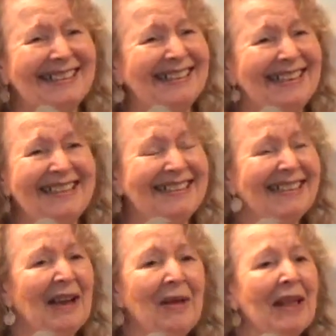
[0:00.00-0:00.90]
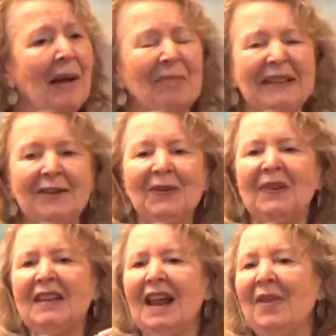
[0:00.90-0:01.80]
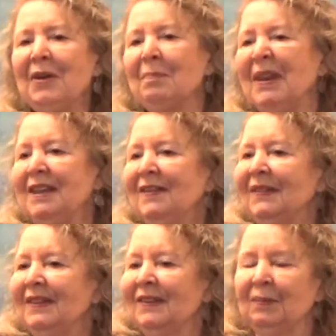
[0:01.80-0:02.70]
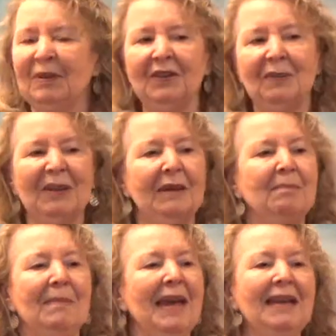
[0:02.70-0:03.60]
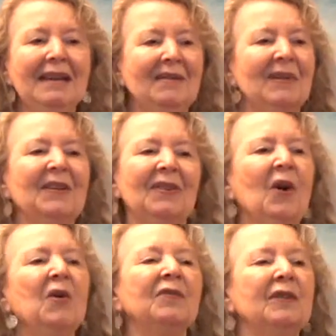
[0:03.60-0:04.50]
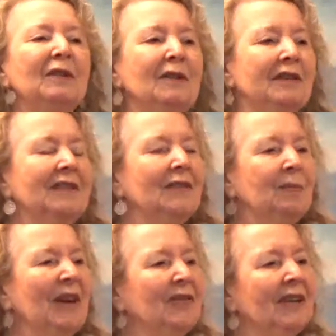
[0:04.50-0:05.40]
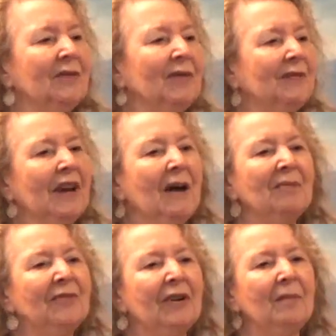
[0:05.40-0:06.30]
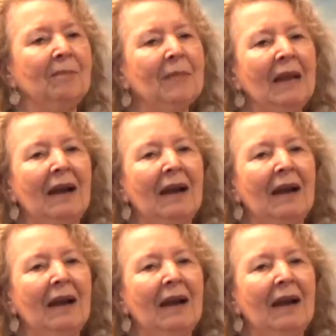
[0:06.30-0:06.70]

right? But there's another piece to this principle that many of us overlooked, especially if we've come from